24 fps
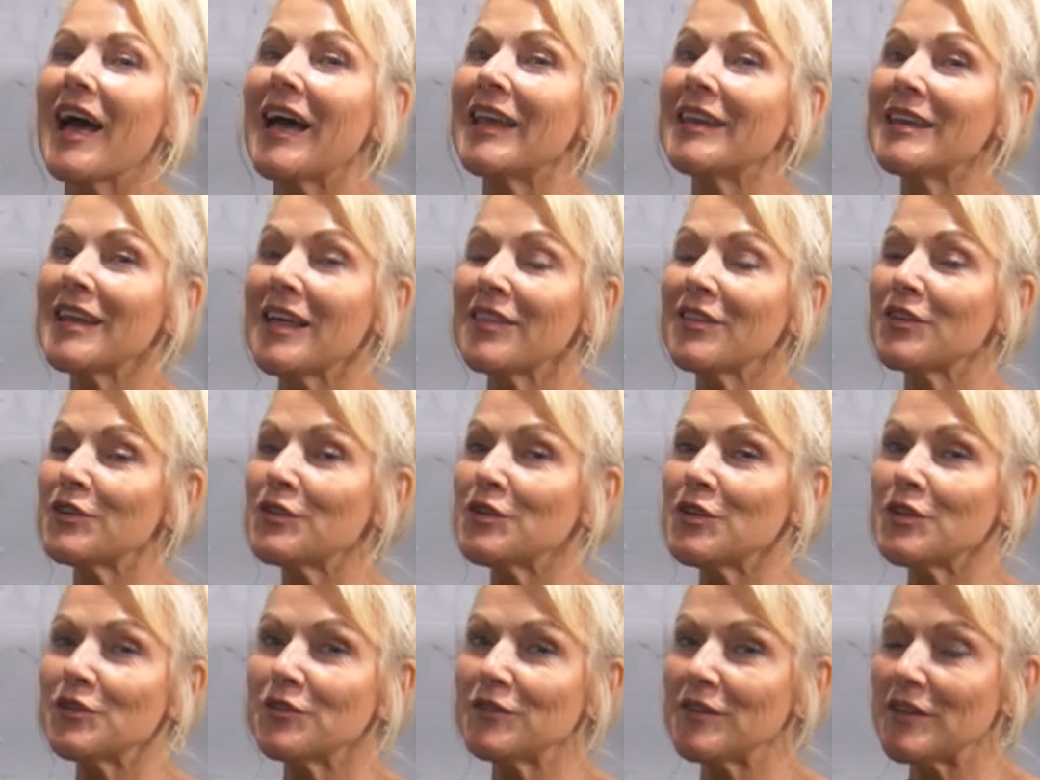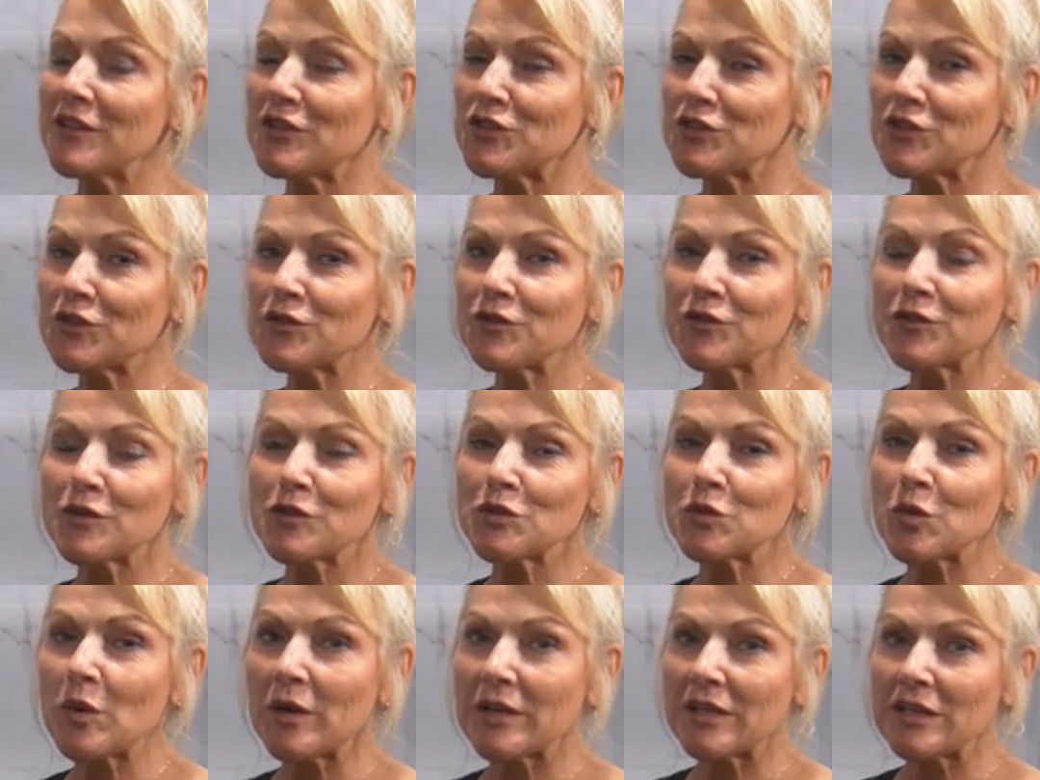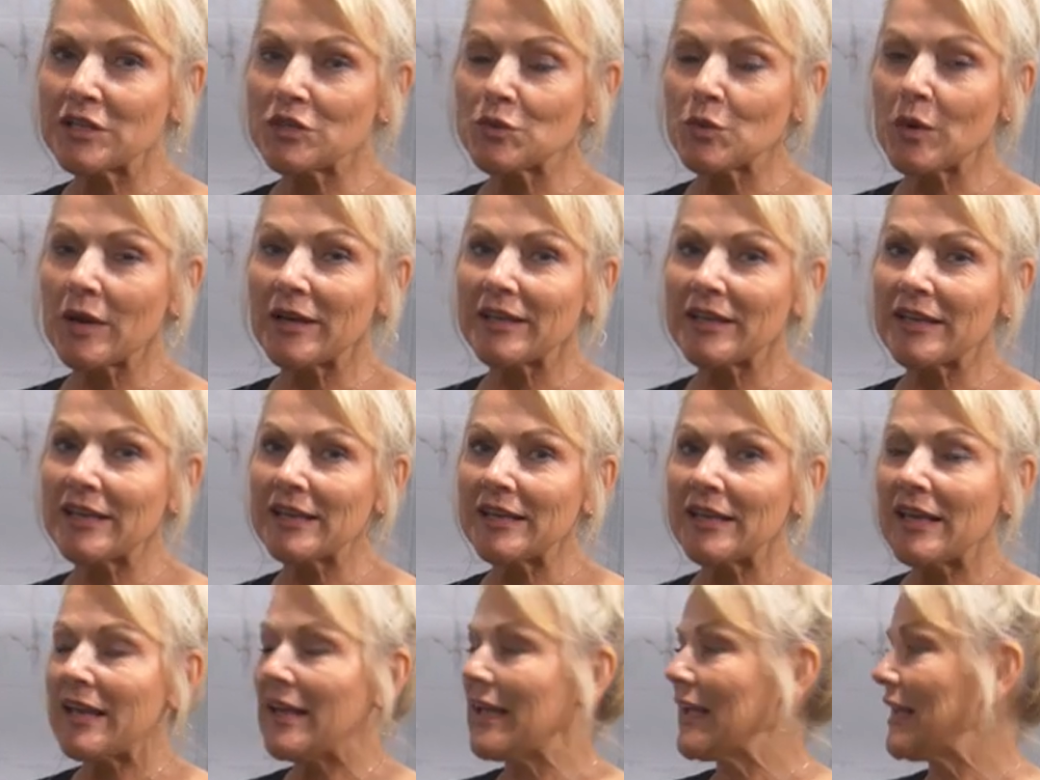Another new feature for 2020